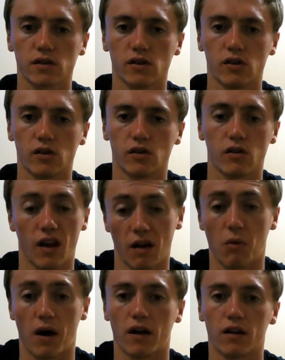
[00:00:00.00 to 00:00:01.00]

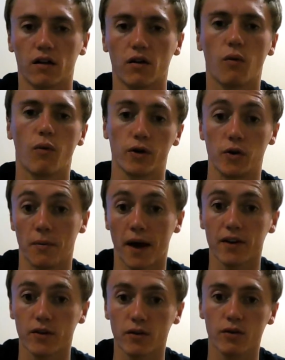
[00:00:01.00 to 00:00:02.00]
you
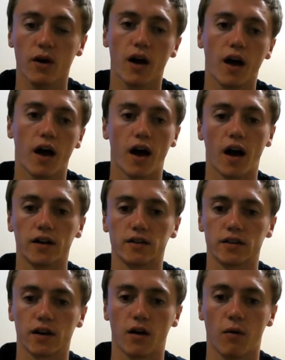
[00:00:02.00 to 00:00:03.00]
may do and
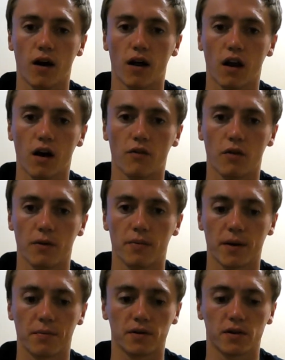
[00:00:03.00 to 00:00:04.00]
what a lot of other
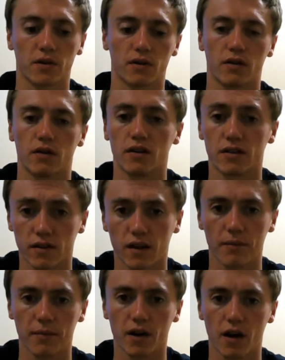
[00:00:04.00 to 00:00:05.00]
people do.
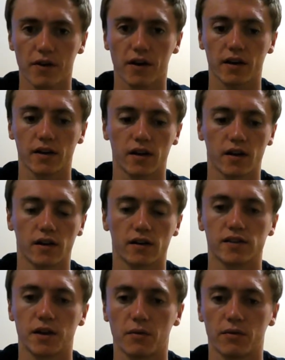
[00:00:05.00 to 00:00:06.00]
Let me know if you can
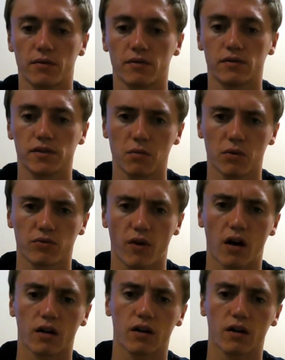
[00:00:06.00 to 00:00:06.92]
see what's wrong.